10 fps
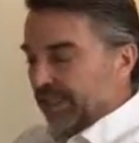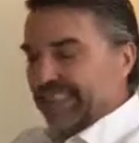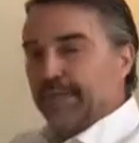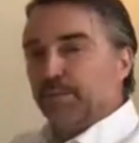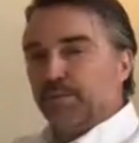
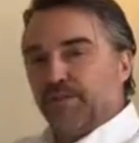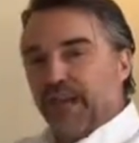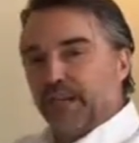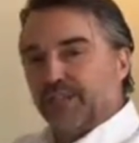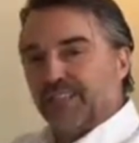deep loop
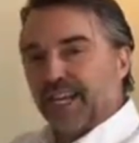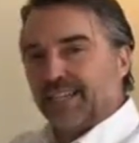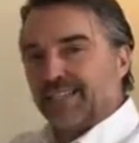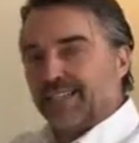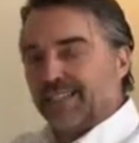value
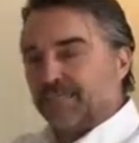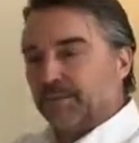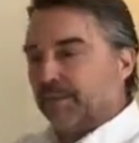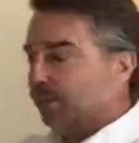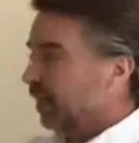cycling
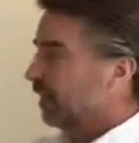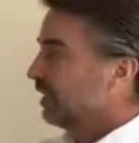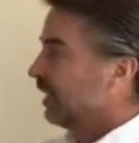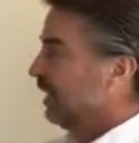systems in place,